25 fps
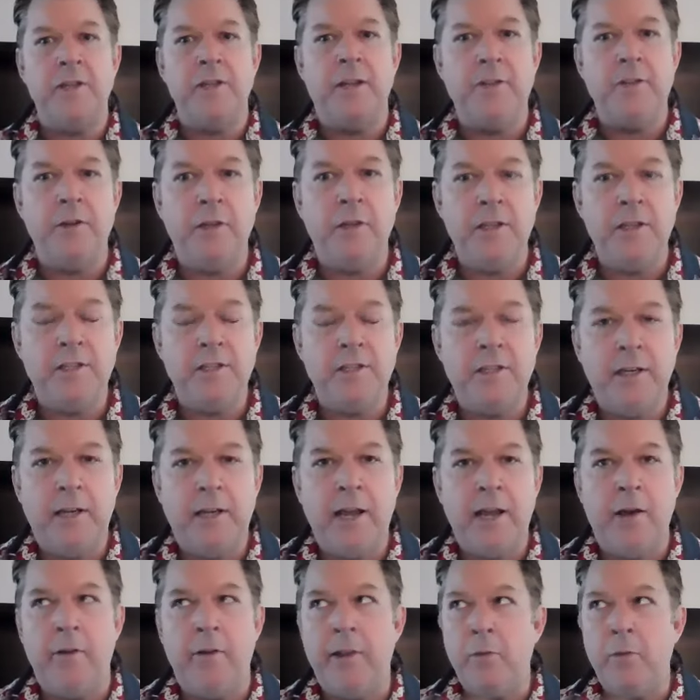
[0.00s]
out there listening
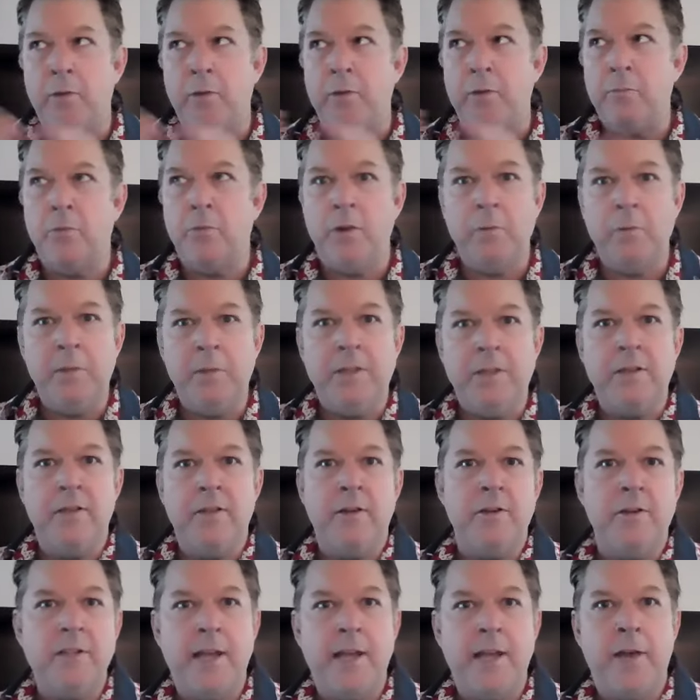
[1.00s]
now and they want to bring me to
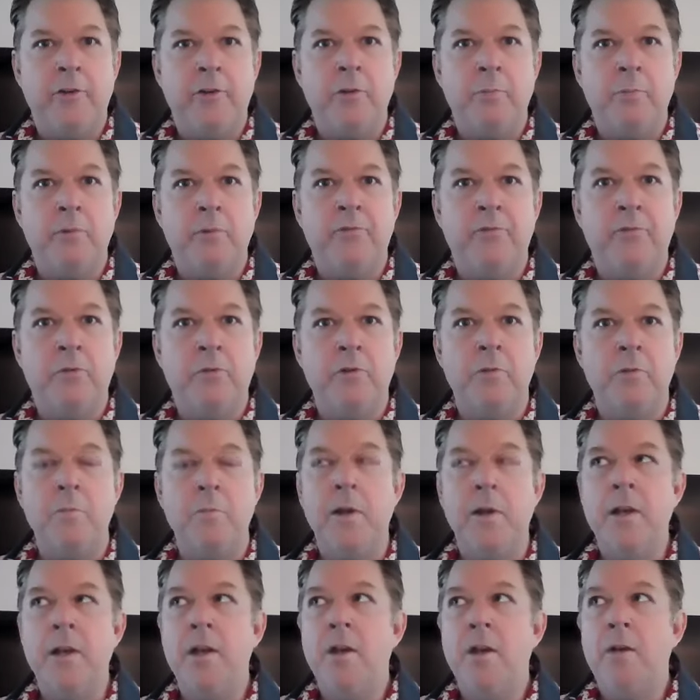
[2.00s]
their town to
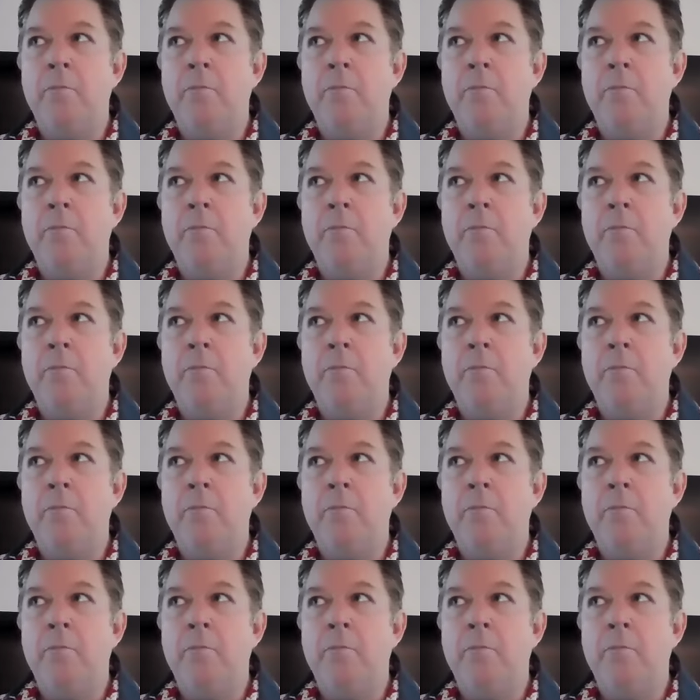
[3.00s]
perform,